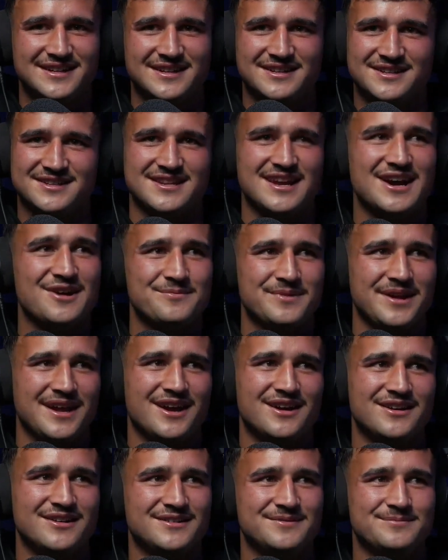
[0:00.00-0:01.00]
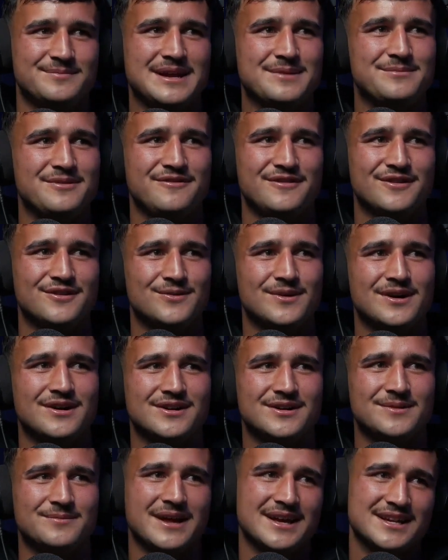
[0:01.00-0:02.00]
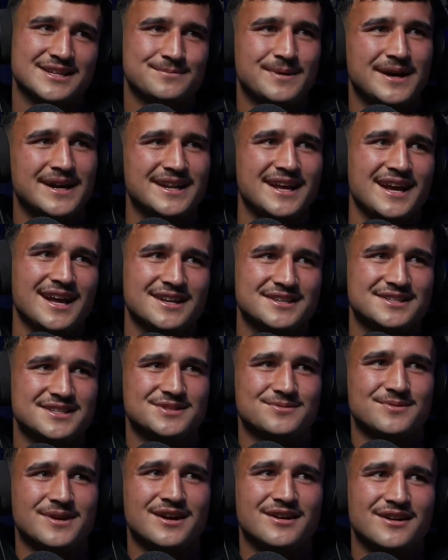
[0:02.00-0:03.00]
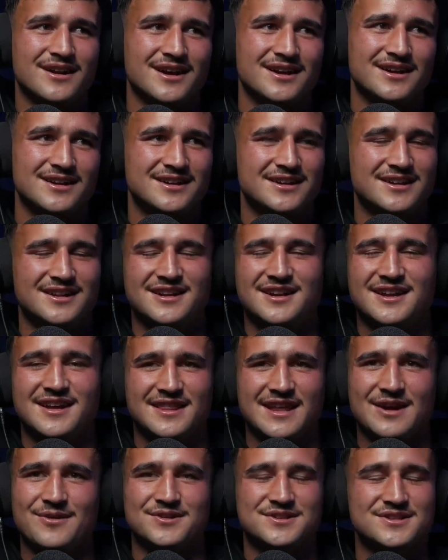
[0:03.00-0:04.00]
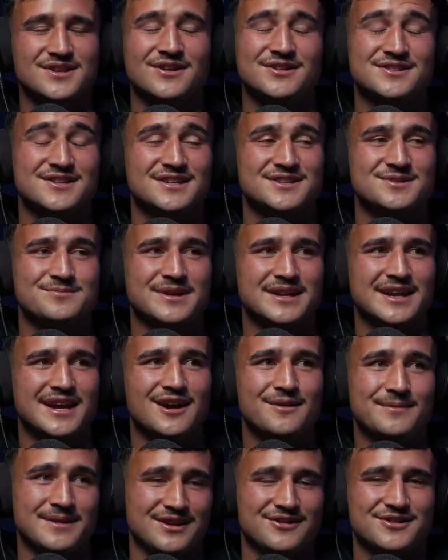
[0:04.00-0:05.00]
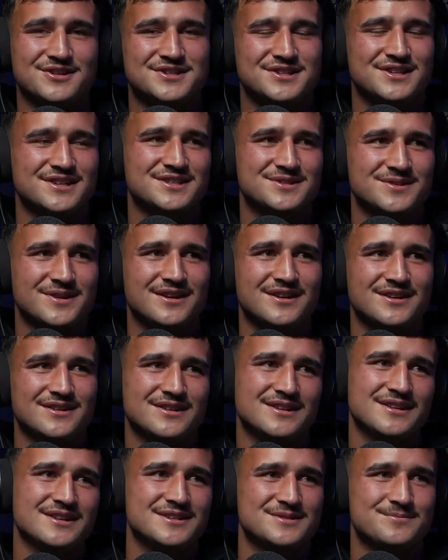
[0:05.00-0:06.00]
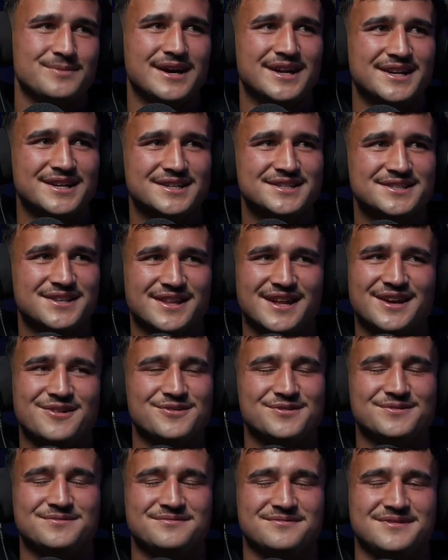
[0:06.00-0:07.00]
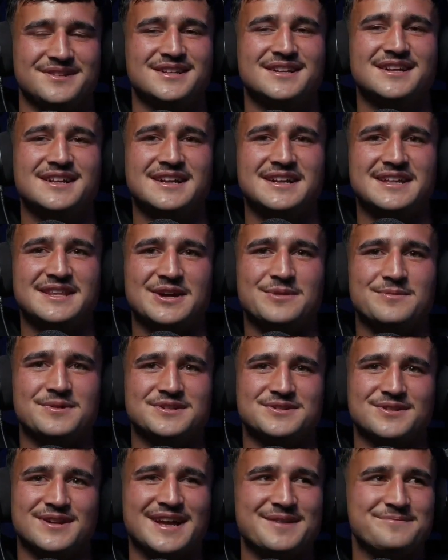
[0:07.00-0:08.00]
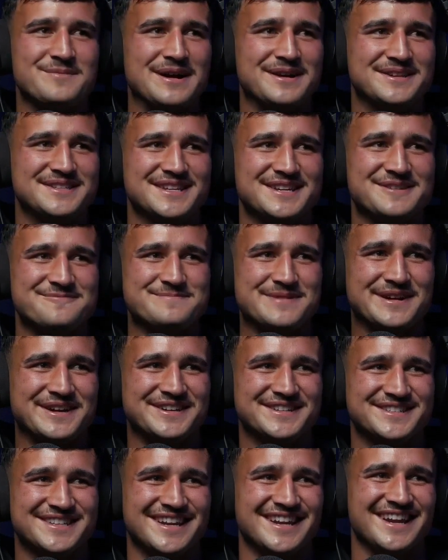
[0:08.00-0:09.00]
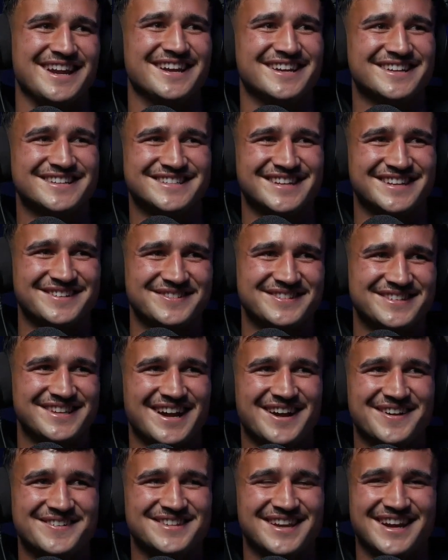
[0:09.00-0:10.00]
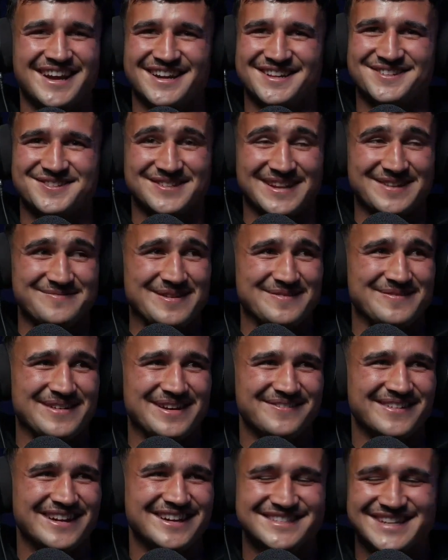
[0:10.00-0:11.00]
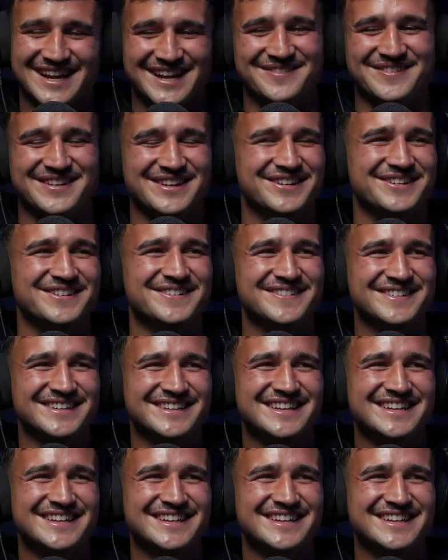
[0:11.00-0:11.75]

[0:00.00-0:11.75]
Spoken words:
just helped me out, made me feel welcome. Like his partner Alice as well, like they were such a big help, and Christian as well, and his partner. So they almost were like my second parents. Hey, Alice at times, like Alice was like my mum. Hey, telling me